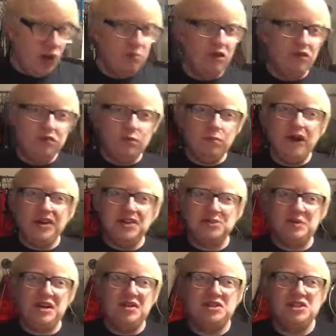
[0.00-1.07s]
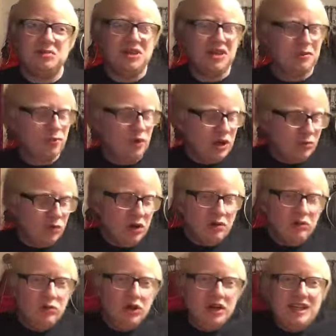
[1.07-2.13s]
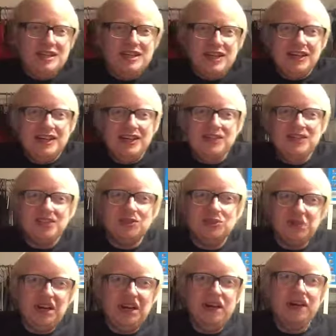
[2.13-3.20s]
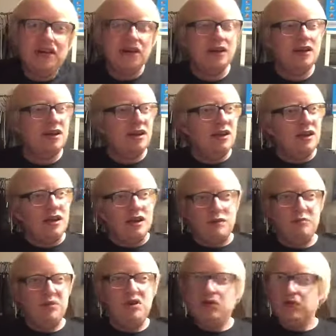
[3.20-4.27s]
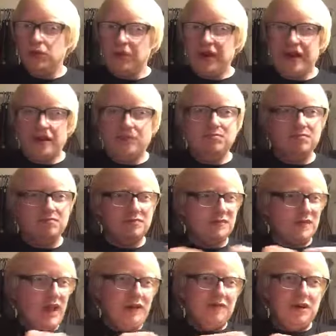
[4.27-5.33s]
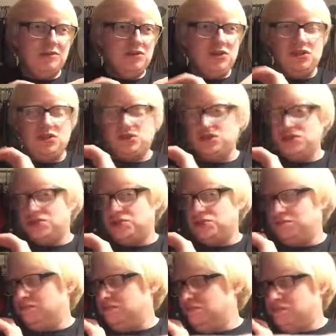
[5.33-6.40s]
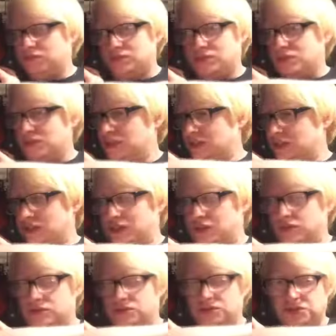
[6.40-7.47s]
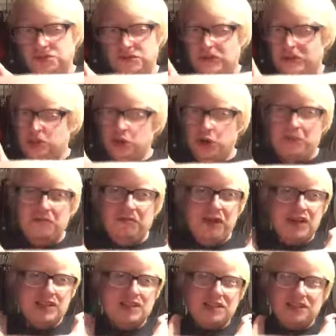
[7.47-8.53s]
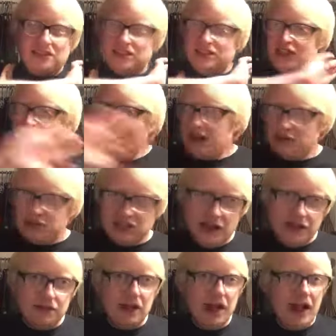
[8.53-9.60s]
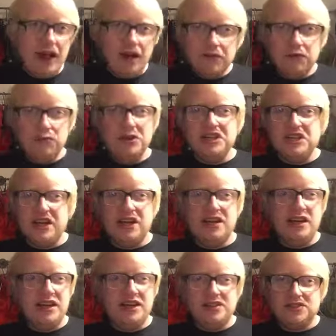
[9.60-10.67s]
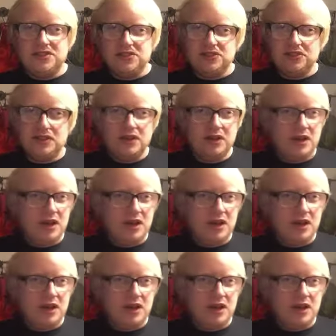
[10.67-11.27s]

But from my experience, I'm like, what exactly is this beer? Beautiful beer. If I was just for enjoyment factor, it's 10 out of 10 every day. It's,